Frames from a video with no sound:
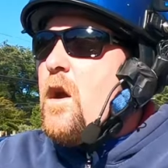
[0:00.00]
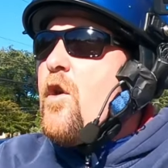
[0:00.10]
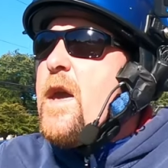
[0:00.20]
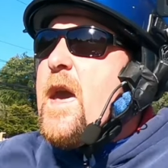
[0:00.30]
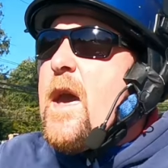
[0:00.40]

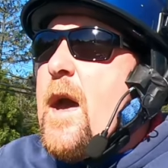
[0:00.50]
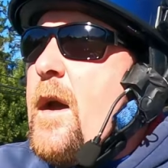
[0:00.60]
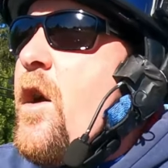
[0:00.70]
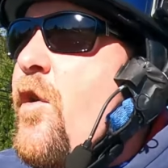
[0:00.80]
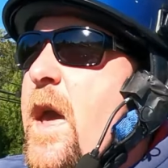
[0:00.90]
Oh
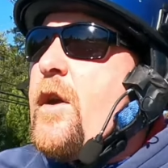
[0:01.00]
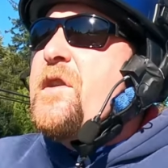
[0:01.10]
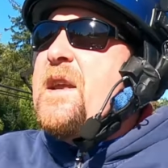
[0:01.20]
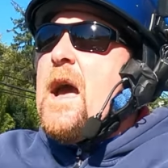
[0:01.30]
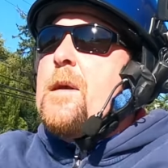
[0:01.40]
yeah,
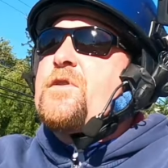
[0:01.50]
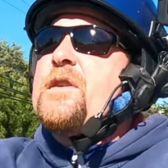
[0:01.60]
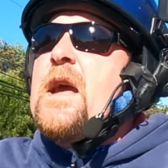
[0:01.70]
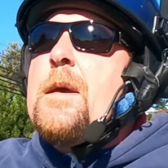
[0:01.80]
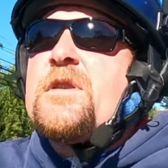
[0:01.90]
good times,
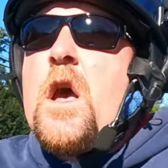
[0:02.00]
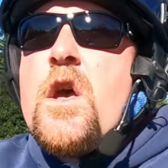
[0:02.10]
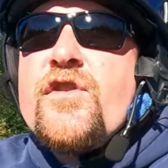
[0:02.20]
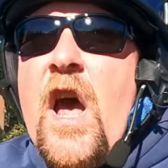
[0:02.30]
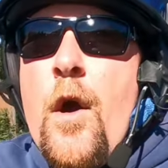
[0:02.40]
good times.
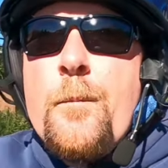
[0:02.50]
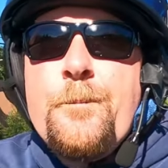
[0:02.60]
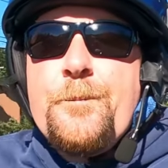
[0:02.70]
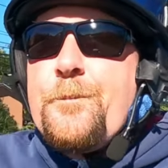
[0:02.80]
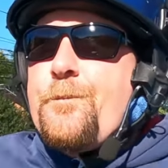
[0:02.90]
So,
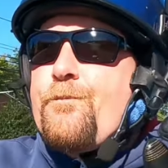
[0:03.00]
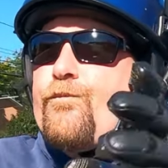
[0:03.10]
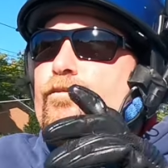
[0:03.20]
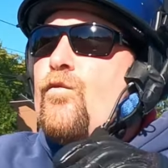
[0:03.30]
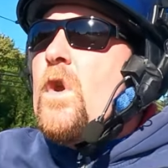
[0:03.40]

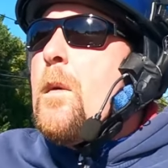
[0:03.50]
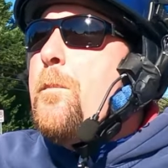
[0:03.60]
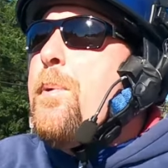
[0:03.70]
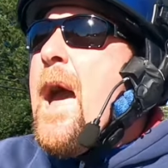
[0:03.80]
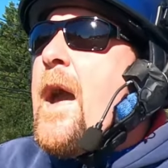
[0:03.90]

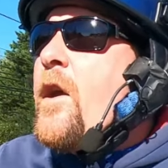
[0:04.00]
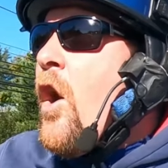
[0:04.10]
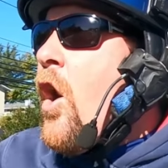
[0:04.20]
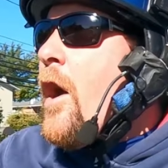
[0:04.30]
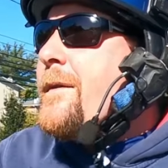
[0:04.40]
back
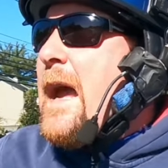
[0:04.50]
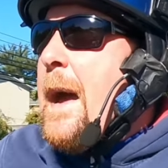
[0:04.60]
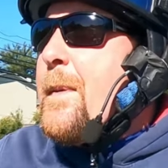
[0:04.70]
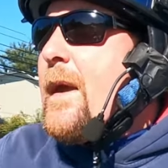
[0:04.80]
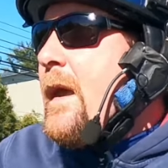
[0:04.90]
on
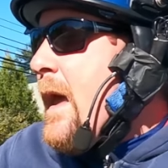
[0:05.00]
topic.